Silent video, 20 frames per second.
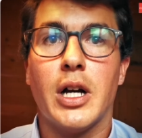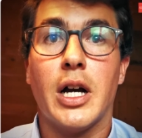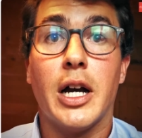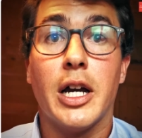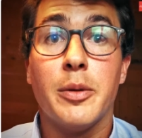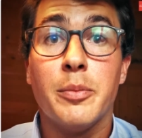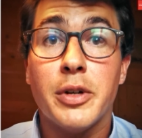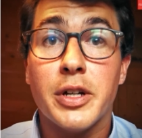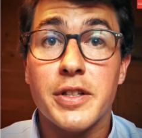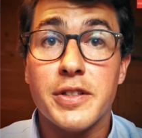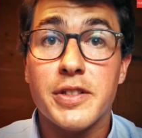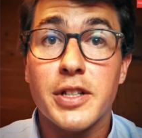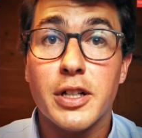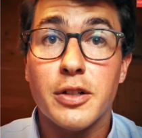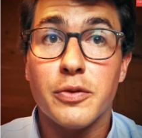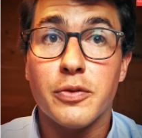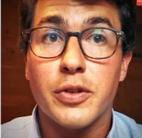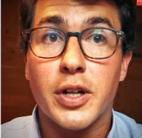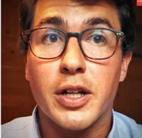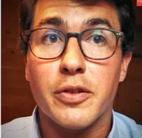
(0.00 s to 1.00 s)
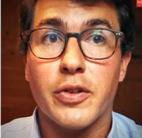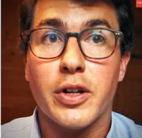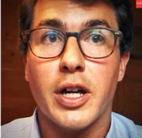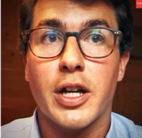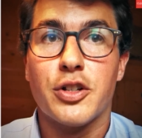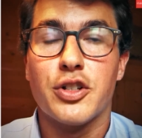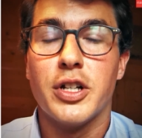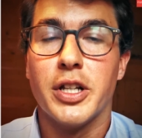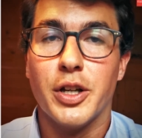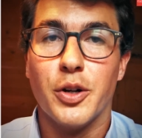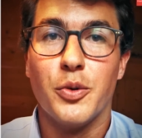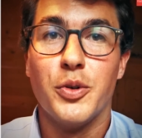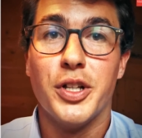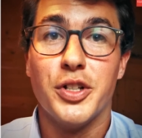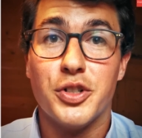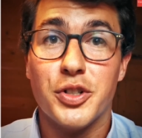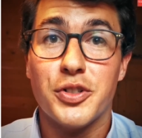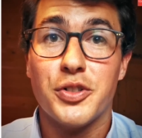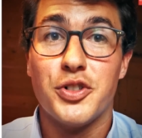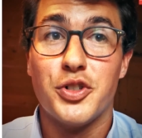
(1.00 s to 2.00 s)
I myself have actually only
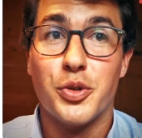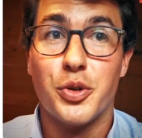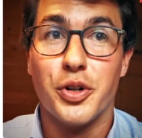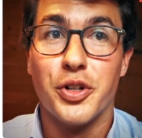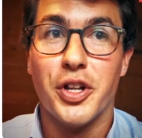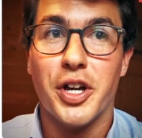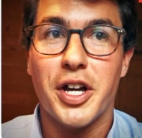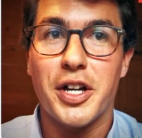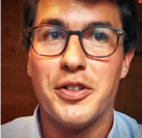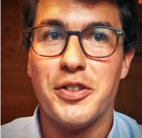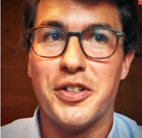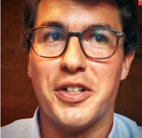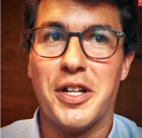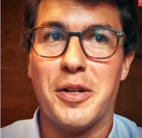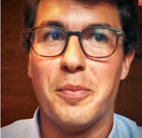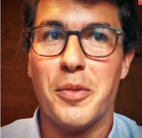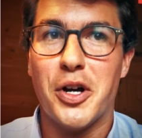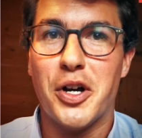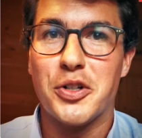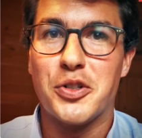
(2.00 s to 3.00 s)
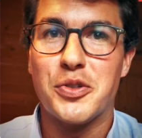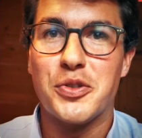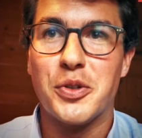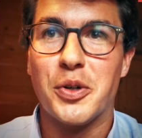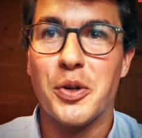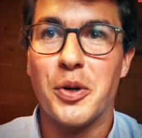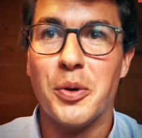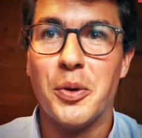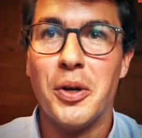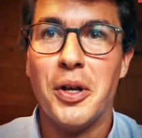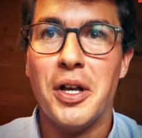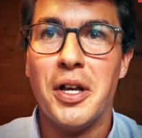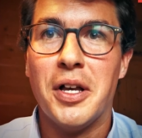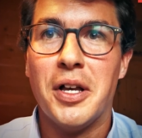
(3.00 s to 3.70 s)
just joined Ardian in March, so